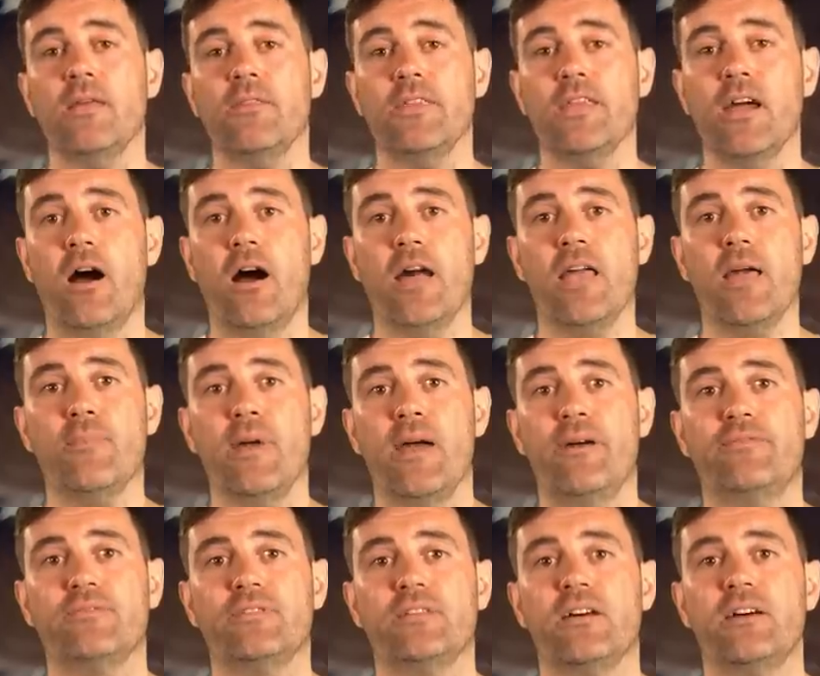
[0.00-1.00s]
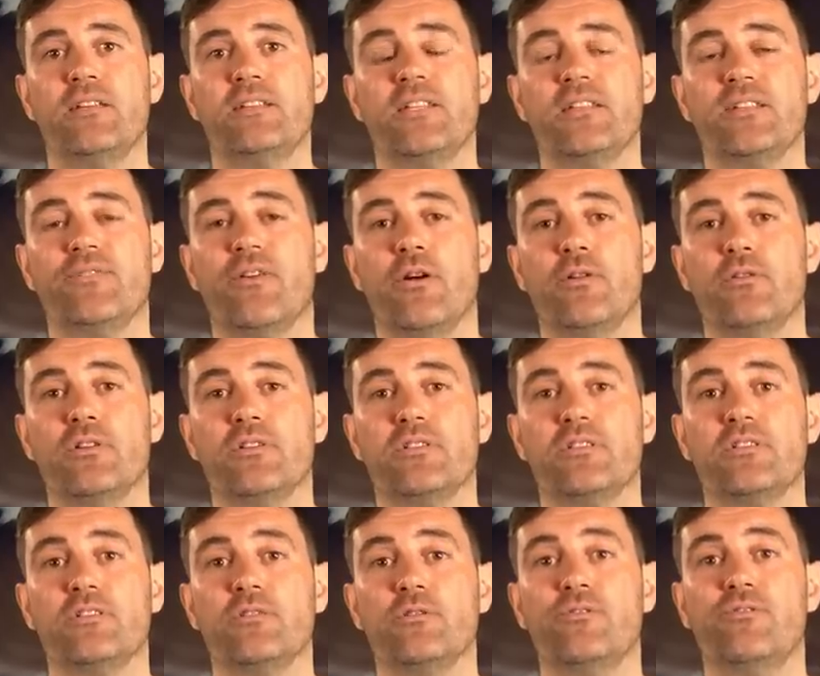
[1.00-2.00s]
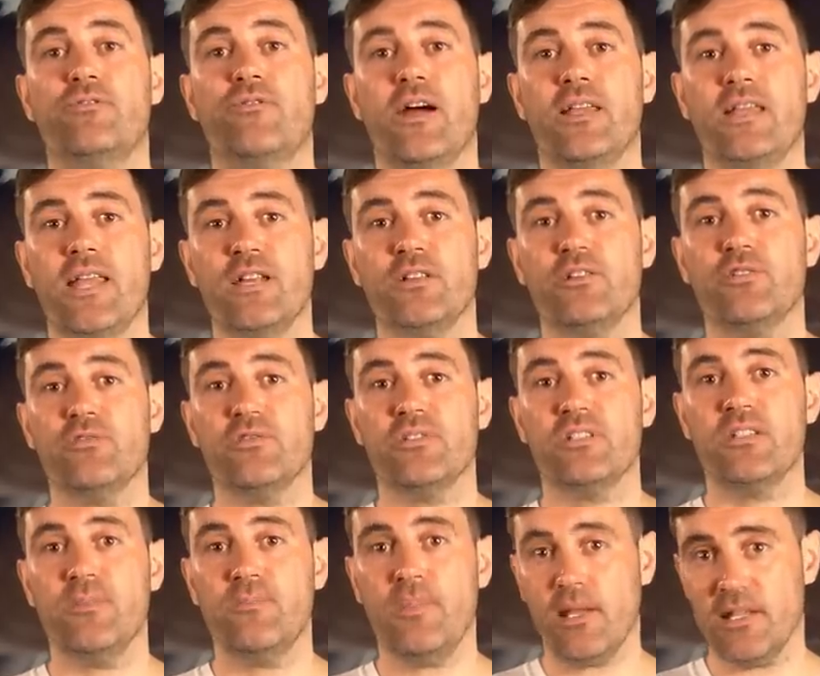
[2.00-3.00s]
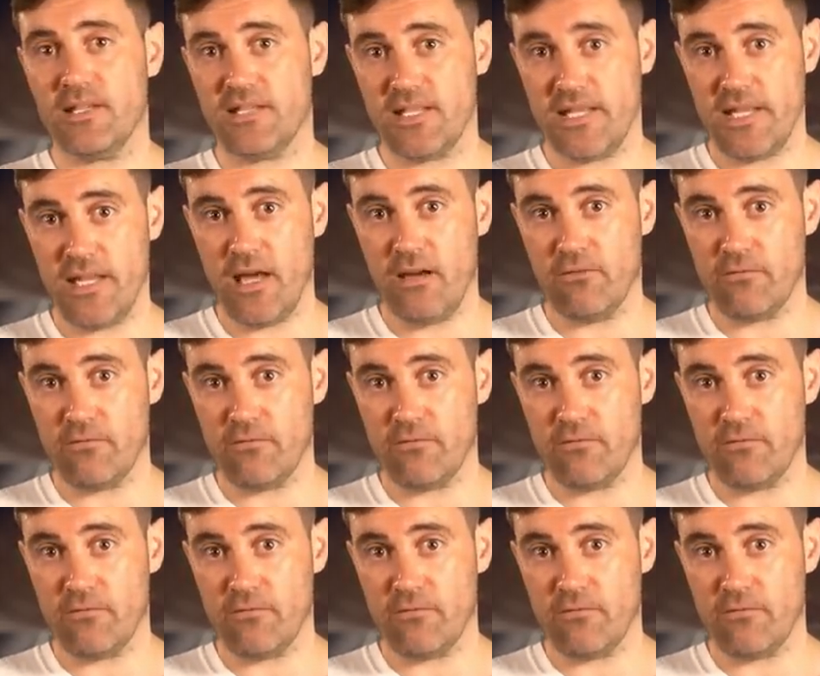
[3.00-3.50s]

the IMF turned its focus to financial stability